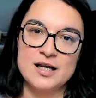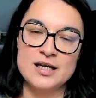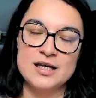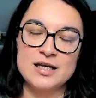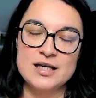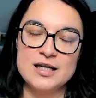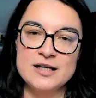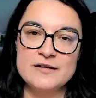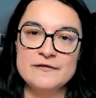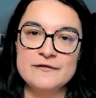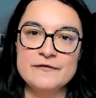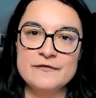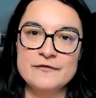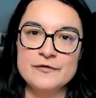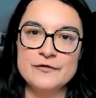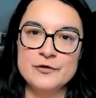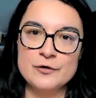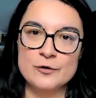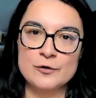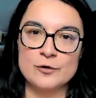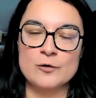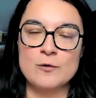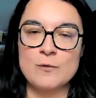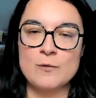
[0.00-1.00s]
if
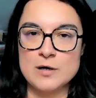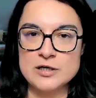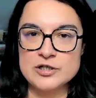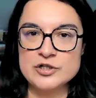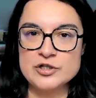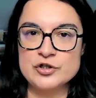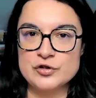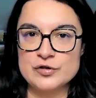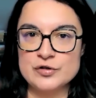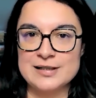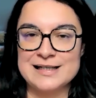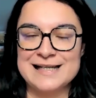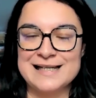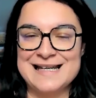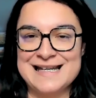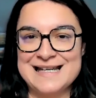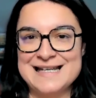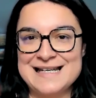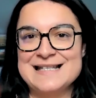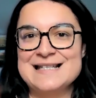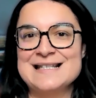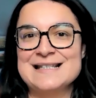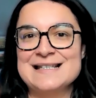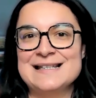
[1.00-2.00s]
your question
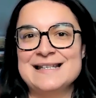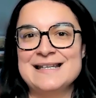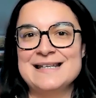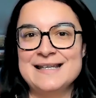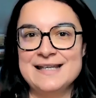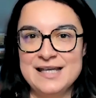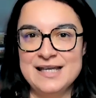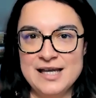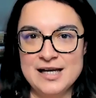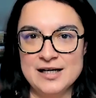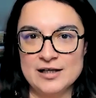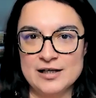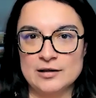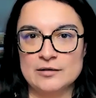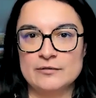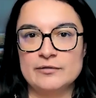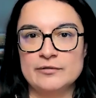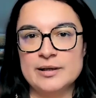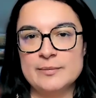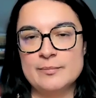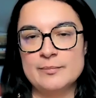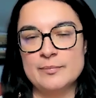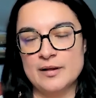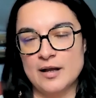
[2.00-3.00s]
isn't here,
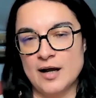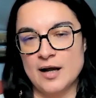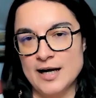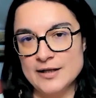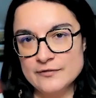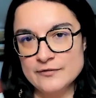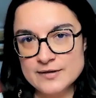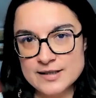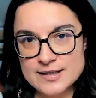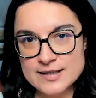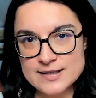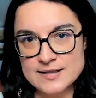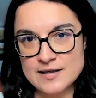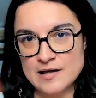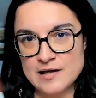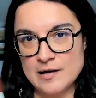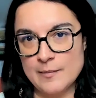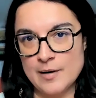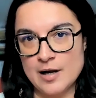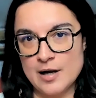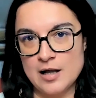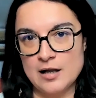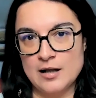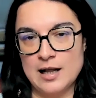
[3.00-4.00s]
reply to this
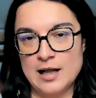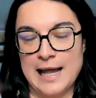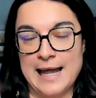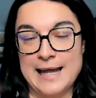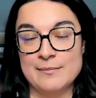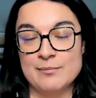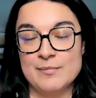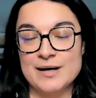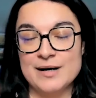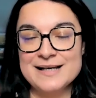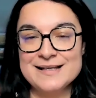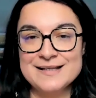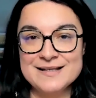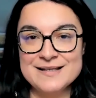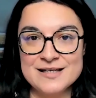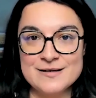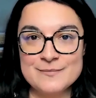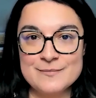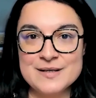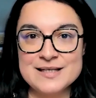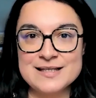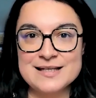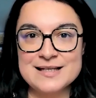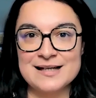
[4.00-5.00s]
email and my
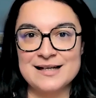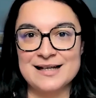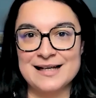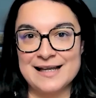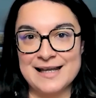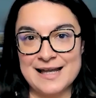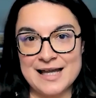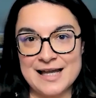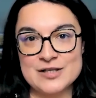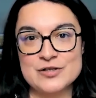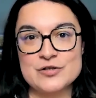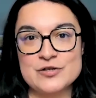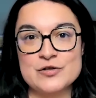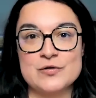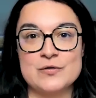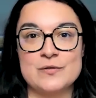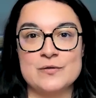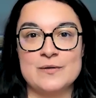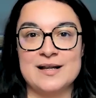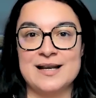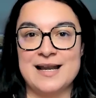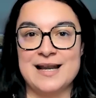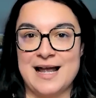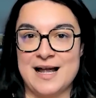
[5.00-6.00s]
team is going to get
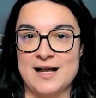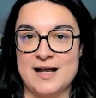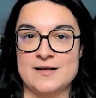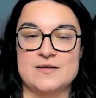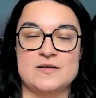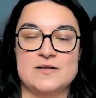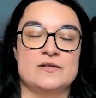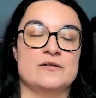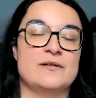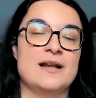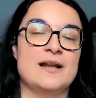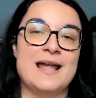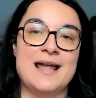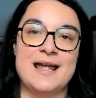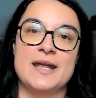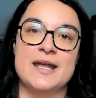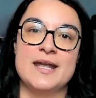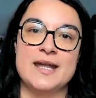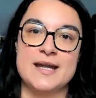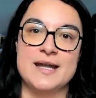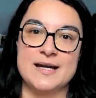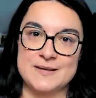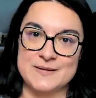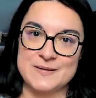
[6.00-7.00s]
you an answer
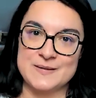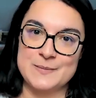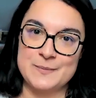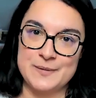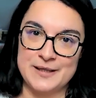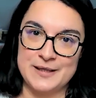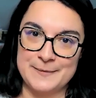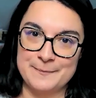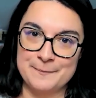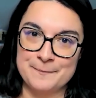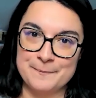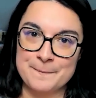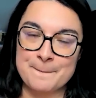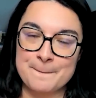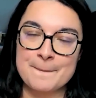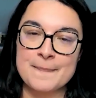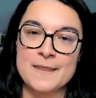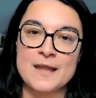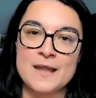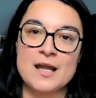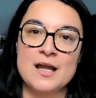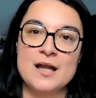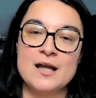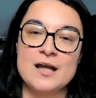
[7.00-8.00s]
ASP.
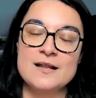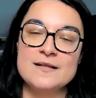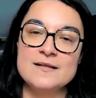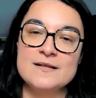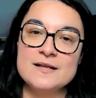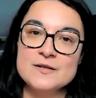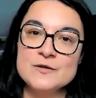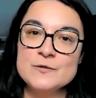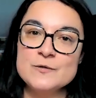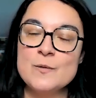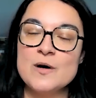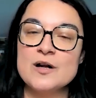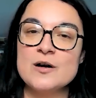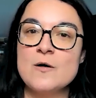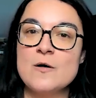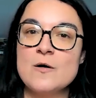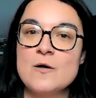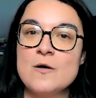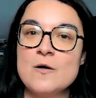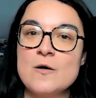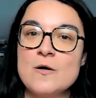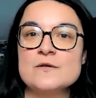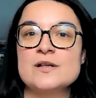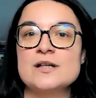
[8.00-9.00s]
This one
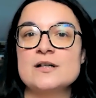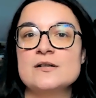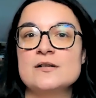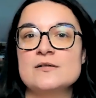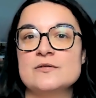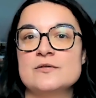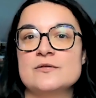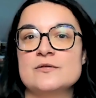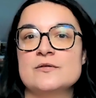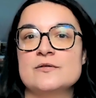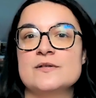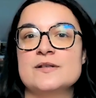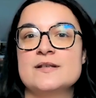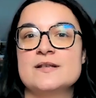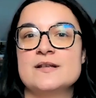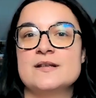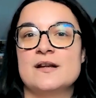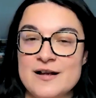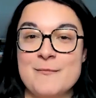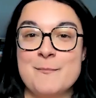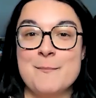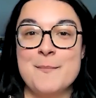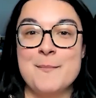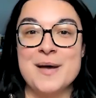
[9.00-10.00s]
also includes
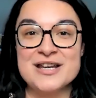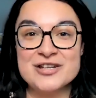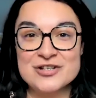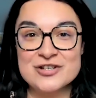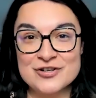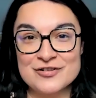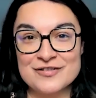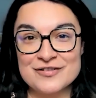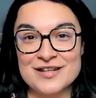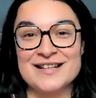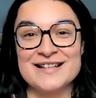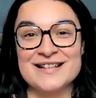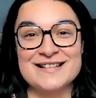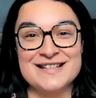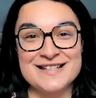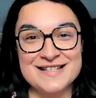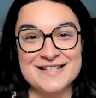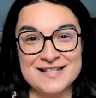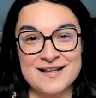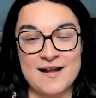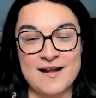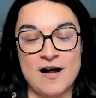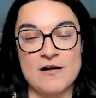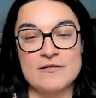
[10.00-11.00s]
a mention that a
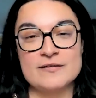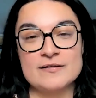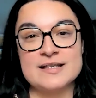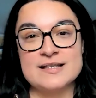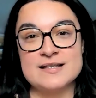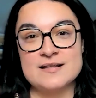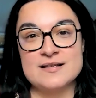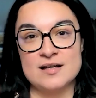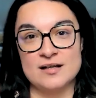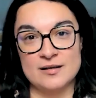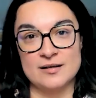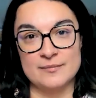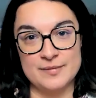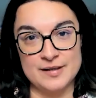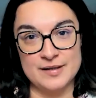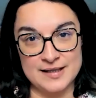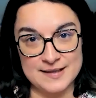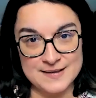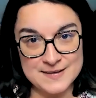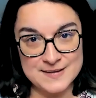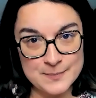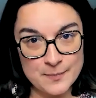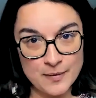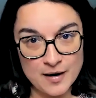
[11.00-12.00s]
discount is going to be
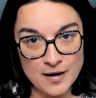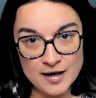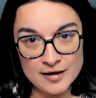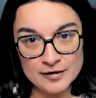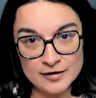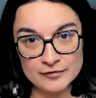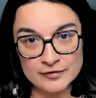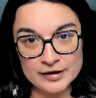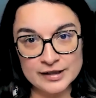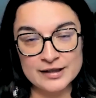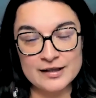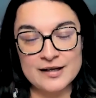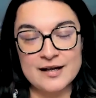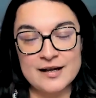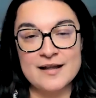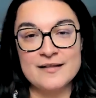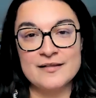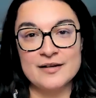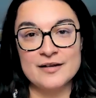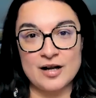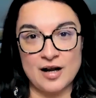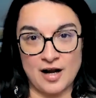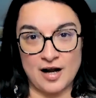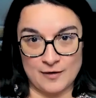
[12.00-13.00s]
expiring
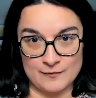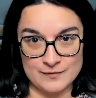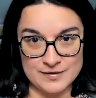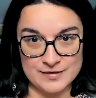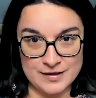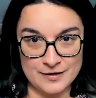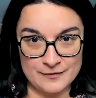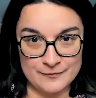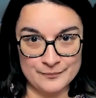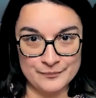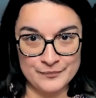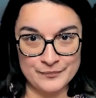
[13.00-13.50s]
and a countdown.